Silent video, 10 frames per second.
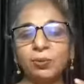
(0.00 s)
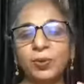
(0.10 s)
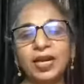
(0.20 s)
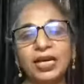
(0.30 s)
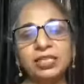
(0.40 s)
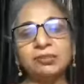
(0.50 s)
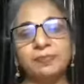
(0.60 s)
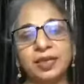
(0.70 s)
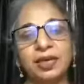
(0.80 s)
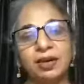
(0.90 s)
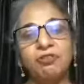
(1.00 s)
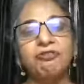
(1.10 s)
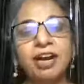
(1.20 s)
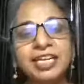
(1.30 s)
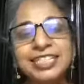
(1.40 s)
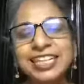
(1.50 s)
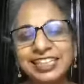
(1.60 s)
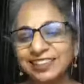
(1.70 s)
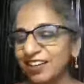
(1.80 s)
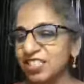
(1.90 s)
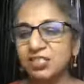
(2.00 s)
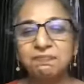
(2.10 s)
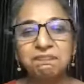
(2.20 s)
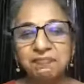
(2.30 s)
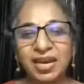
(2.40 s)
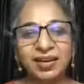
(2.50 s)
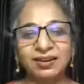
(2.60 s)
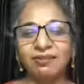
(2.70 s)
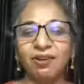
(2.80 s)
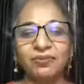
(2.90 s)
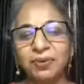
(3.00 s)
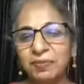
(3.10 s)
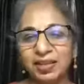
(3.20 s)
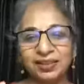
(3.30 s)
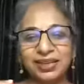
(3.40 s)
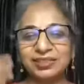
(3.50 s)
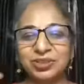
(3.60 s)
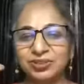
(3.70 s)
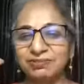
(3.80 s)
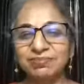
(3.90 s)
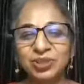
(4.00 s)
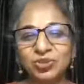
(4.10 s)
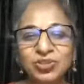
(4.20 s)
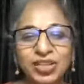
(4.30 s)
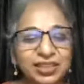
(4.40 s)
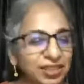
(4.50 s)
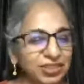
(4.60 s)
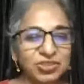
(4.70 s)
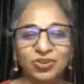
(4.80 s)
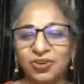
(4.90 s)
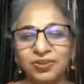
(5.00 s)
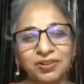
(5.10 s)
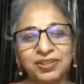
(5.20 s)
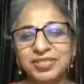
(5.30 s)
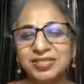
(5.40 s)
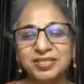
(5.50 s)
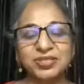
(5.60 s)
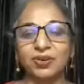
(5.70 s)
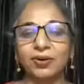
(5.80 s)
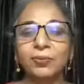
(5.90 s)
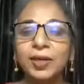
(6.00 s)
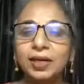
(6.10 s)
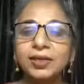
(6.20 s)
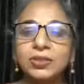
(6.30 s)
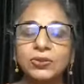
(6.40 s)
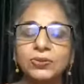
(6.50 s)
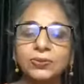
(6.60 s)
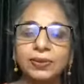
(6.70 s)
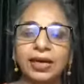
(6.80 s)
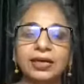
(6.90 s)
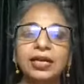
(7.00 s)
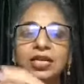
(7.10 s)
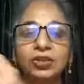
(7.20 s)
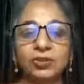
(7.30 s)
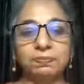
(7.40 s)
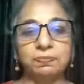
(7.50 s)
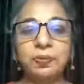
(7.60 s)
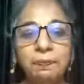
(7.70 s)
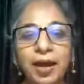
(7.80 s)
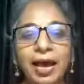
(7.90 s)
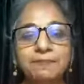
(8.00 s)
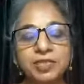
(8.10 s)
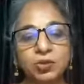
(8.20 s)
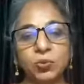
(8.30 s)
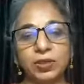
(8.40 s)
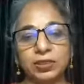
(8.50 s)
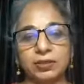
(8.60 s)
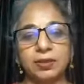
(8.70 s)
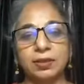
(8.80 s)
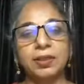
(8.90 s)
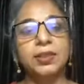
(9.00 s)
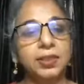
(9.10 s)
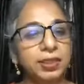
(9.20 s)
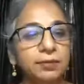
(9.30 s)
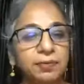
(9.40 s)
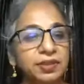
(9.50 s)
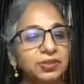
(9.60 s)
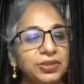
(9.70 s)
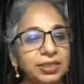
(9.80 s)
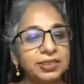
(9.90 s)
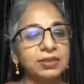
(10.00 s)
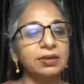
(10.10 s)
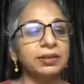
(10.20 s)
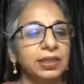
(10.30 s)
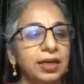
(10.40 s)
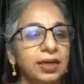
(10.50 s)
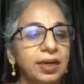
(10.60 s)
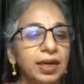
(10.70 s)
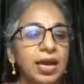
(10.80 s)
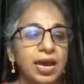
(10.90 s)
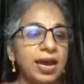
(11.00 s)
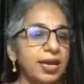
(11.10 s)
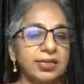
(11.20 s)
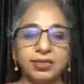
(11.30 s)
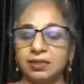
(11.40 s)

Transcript: can't be fighting against men or women that your thinking is wrong or this is wrong. We can't do that. Perhaps it worked earlier, but today it's not there. And